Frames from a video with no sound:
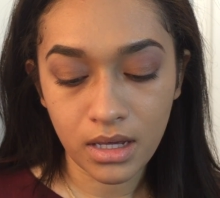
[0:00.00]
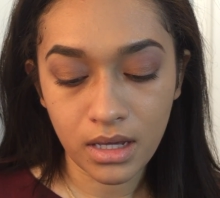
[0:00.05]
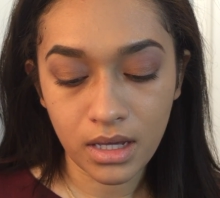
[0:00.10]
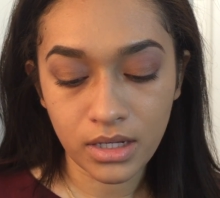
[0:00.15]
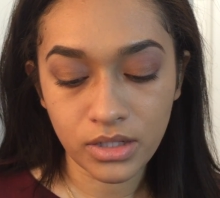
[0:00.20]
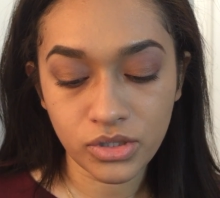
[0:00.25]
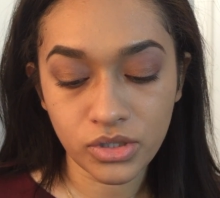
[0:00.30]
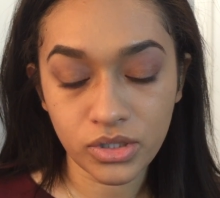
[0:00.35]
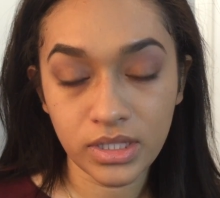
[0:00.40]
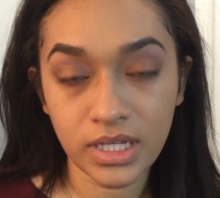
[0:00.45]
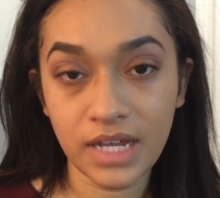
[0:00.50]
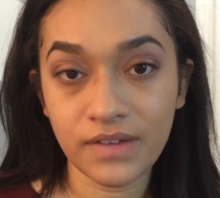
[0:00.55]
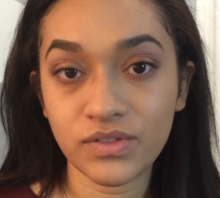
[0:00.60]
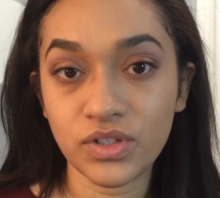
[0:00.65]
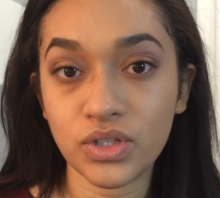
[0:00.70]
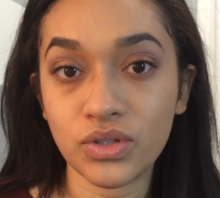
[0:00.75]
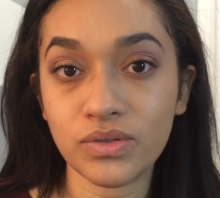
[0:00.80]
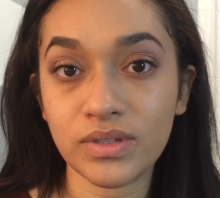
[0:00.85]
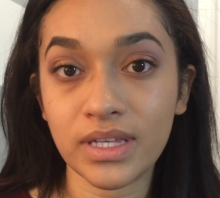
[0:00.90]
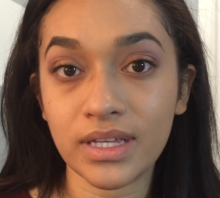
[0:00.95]
I usually have
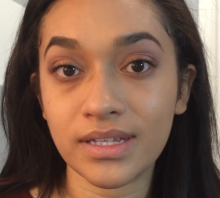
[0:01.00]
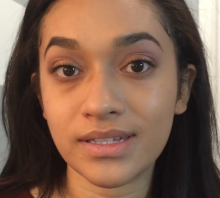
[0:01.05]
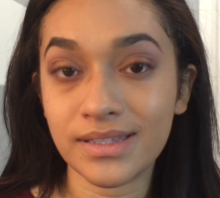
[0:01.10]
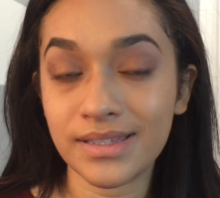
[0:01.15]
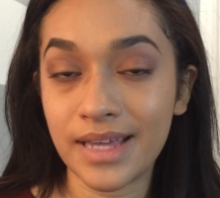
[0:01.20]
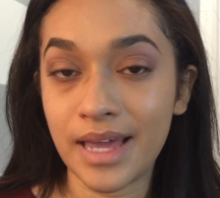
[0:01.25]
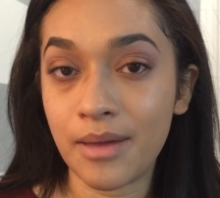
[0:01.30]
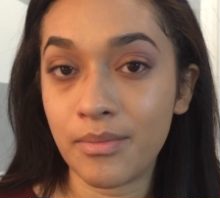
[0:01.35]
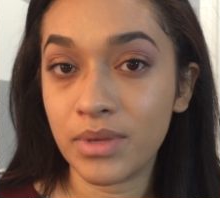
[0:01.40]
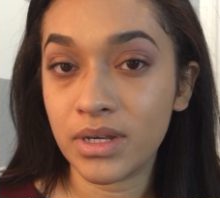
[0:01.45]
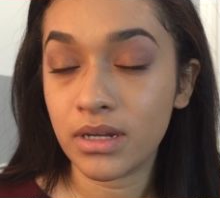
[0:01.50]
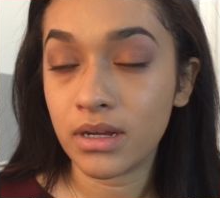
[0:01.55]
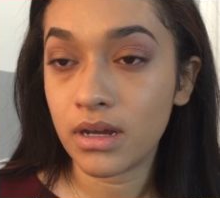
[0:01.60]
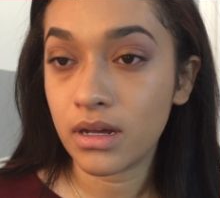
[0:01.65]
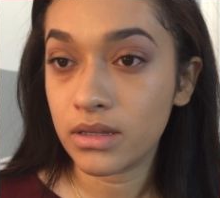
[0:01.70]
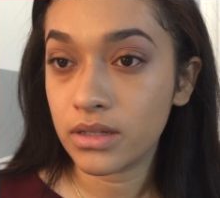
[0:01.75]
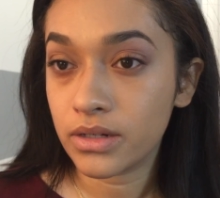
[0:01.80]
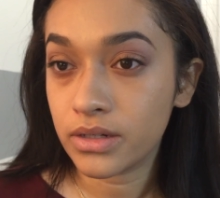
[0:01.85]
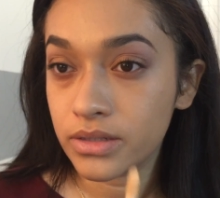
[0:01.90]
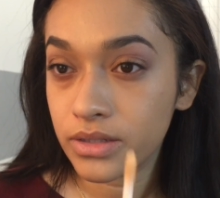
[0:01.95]
to use like a salmon
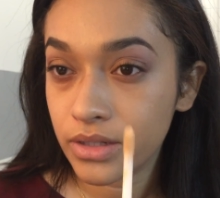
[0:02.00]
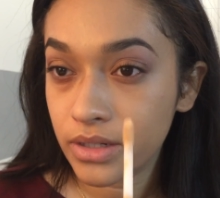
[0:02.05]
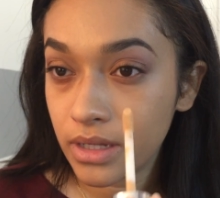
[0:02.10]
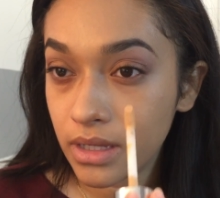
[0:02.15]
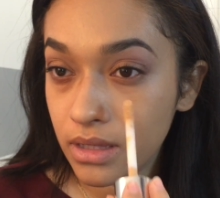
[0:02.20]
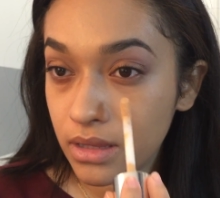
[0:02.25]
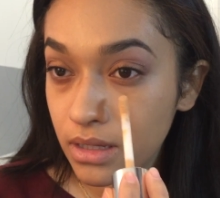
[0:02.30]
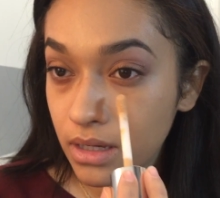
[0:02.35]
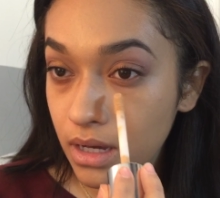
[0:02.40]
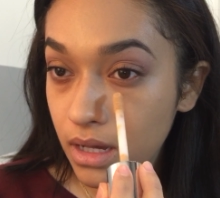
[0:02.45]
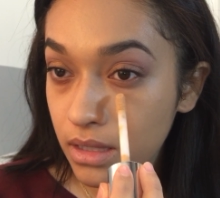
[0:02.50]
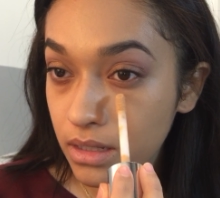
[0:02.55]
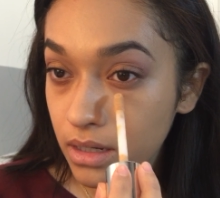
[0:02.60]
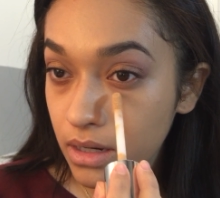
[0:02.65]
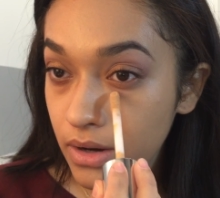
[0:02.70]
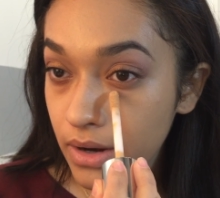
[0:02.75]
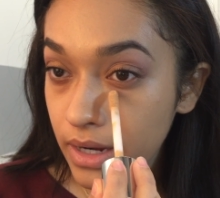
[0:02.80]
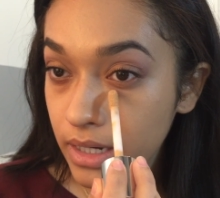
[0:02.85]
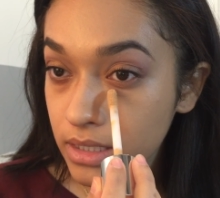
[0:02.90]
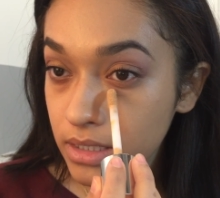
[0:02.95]
color underneath the color
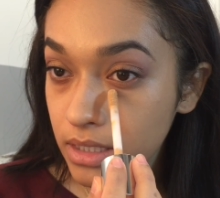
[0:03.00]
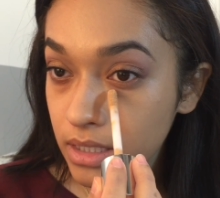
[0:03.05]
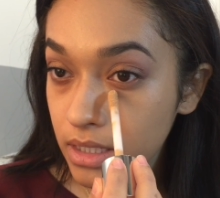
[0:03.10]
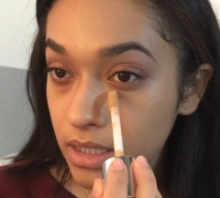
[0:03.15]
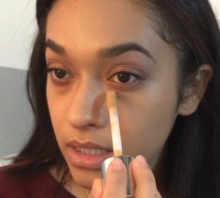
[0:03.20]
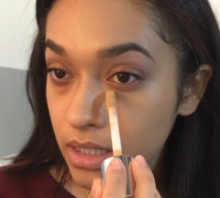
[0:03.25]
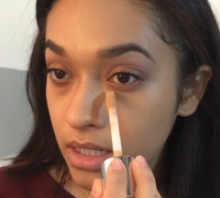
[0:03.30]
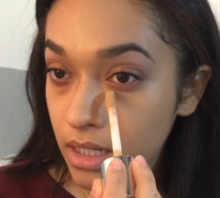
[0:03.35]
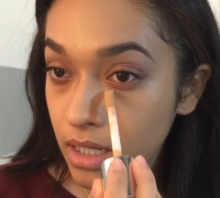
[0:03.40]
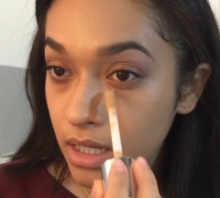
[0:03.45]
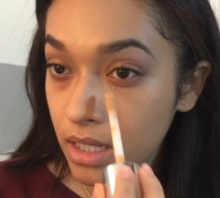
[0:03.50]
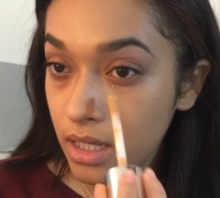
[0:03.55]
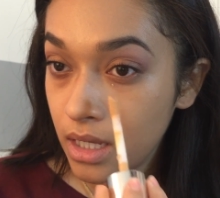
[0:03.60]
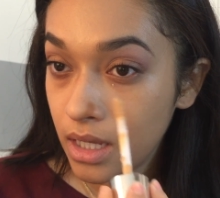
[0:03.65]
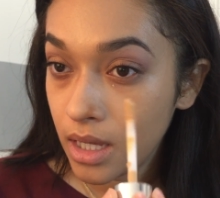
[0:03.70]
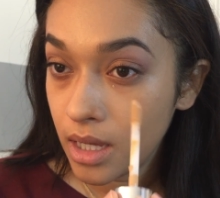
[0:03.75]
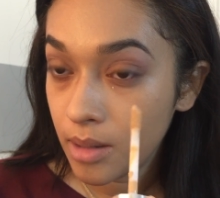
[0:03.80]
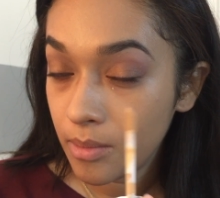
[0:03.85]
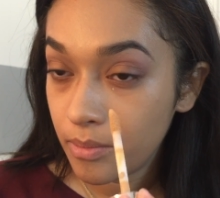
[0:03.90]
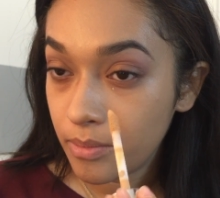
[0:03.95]
corrector.
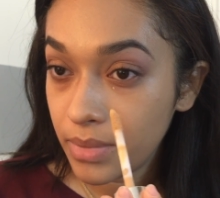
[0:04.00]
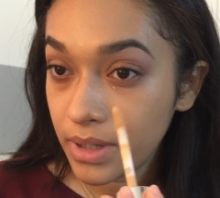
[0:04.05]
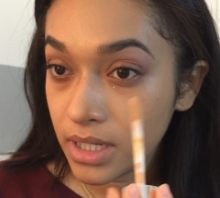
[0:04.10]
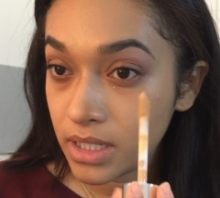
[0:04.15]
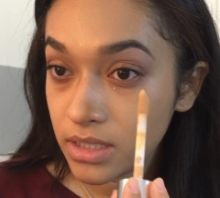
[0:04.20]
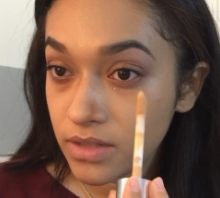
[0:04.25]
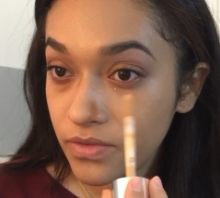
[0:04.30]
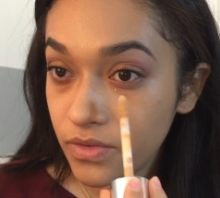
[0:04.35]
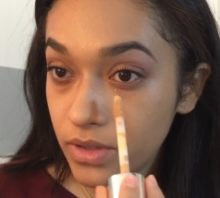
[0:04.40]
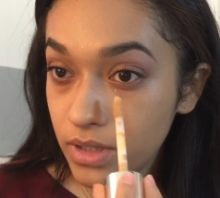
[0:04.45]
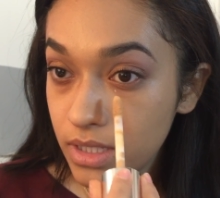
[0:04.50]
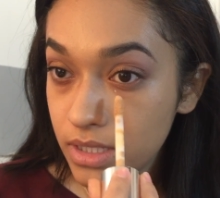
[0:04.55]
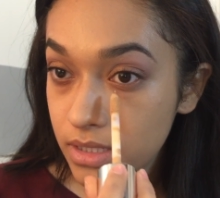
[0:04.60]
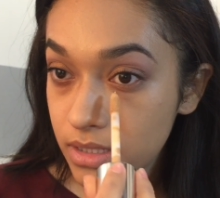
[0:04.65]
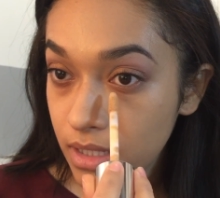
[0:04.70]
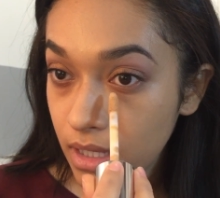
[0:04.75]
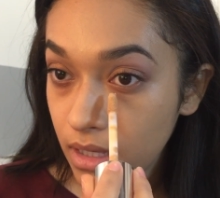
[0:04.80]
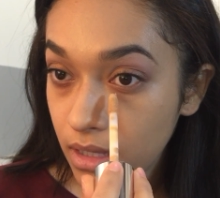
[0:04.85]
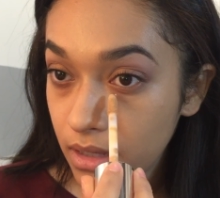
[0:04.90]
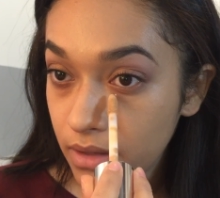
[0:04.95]
But for the
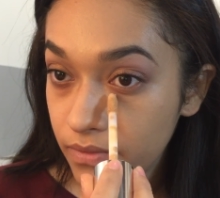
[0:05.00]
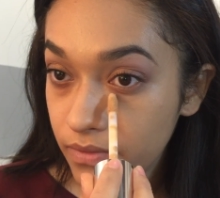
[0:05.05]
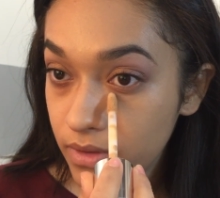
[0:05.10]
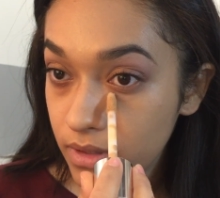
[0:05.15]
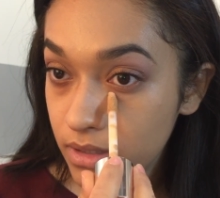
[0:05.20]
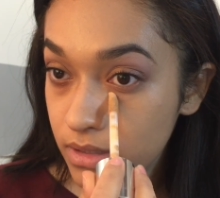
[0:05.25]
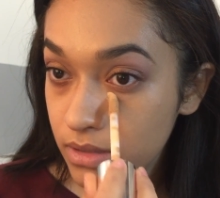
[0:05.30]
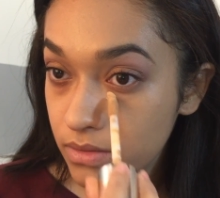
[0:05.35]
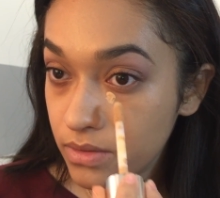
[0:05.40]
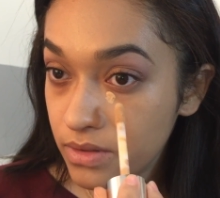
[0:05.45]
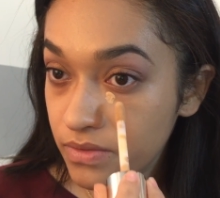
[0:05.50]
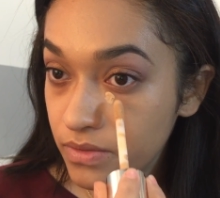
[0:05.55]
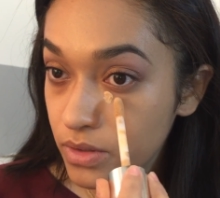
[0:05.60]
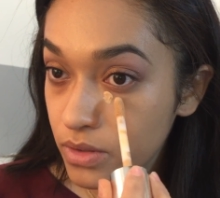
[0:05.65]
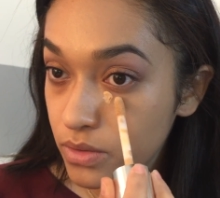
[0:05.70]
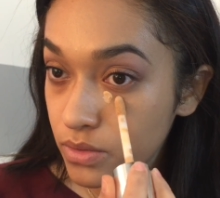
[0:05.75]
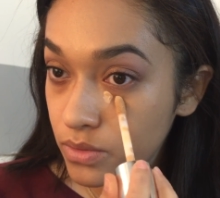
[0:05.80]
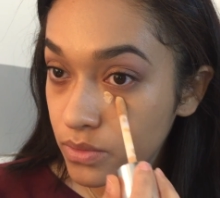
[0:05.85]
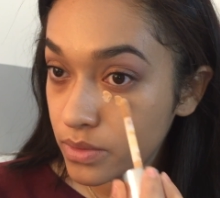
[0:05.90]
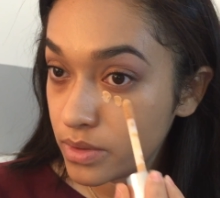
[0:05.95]
sake of this
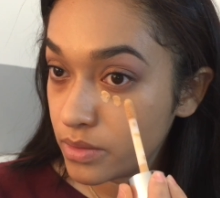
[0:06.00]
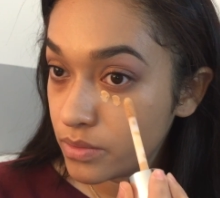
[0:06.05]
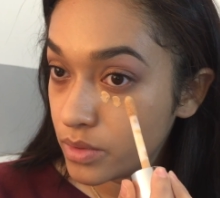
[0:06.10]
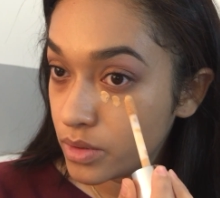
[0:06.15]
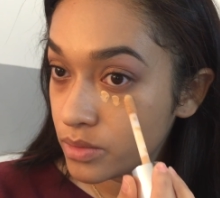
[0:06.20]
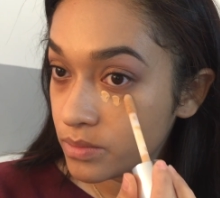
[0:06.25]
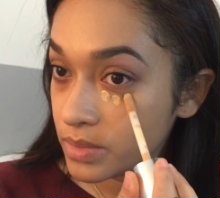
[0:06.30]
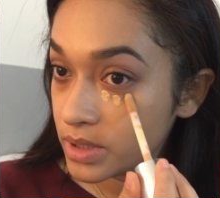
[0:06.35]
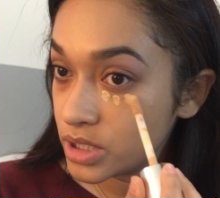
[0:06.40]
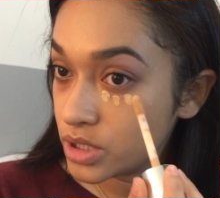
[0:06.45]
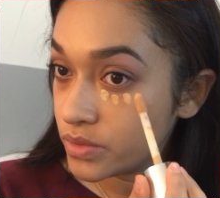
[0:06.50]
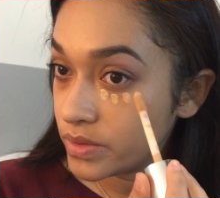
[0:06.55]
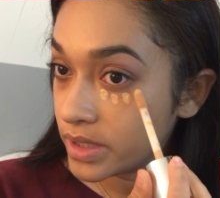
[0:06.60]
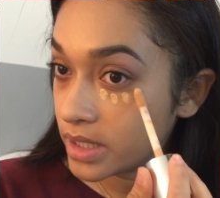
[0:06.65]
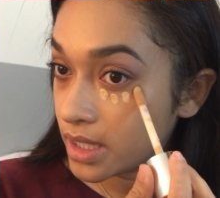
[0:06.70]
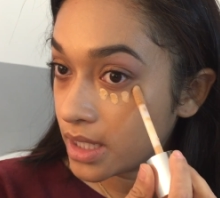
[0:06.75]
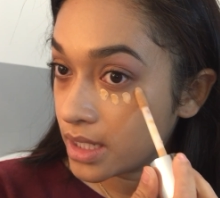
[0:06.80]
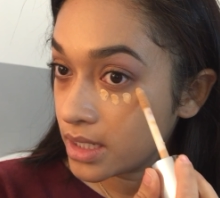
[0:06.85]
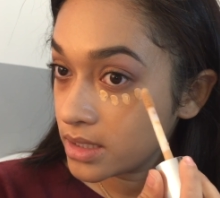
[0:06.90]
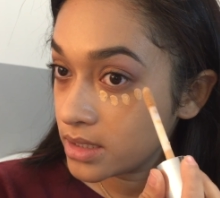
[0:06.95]
review, we won't be
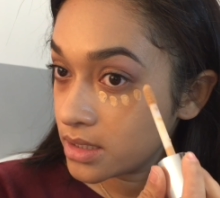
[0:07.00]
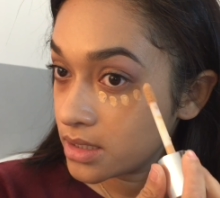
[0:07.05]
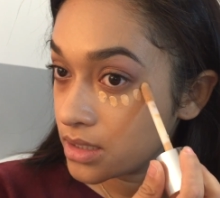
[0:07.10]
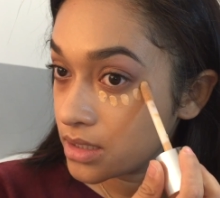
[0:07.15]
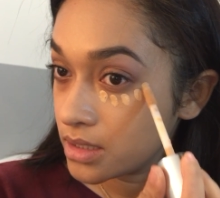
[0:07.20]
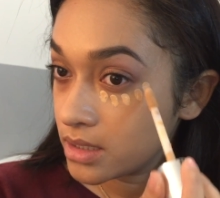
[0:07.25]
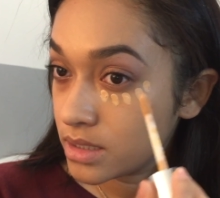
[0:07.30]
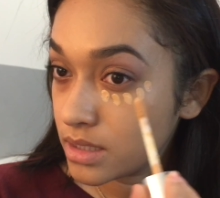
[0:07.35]
doing that.